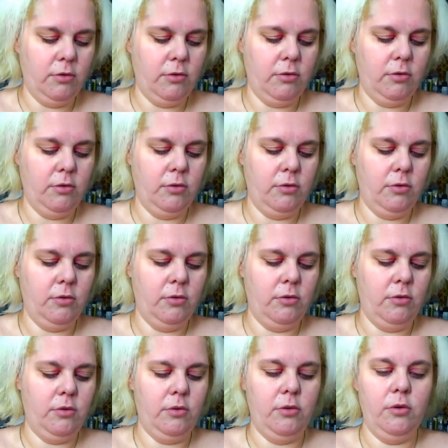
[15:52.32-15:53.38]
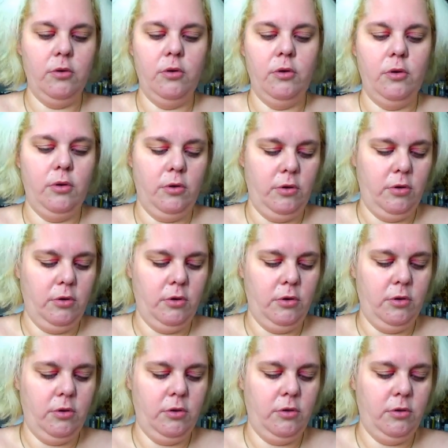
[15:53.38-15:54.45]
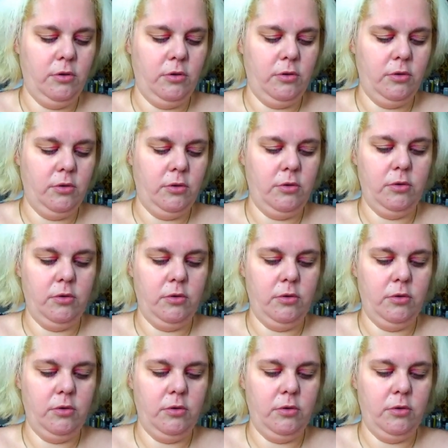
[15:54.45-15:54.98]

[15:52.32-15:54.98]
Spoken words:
Nobody speaks.